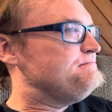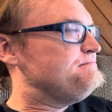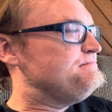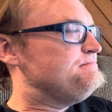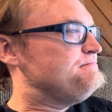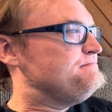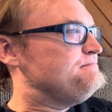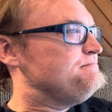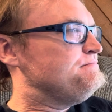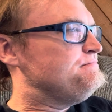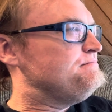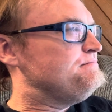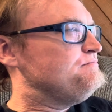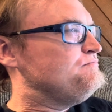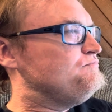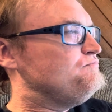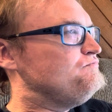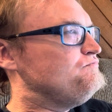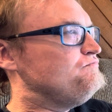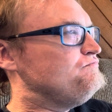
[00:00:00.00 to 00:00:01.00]

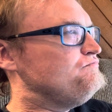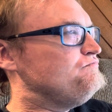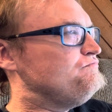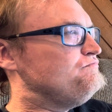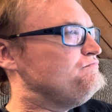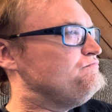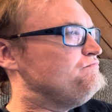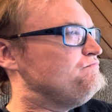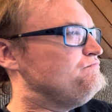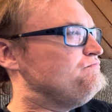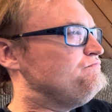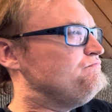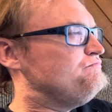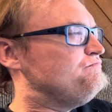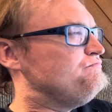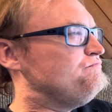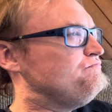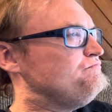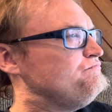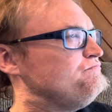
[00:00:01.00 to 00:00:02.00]

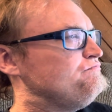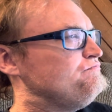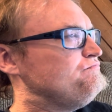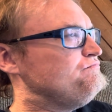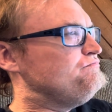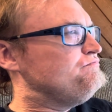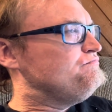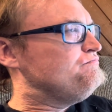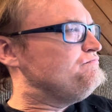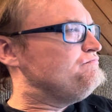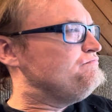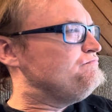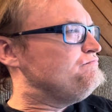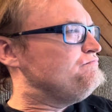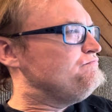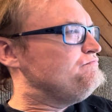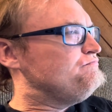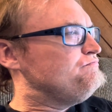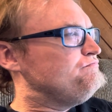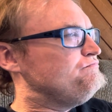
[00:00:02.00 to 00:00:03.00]

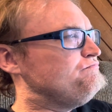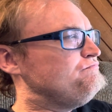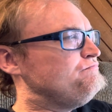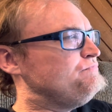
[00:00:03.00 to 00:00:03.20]
Nothing is said.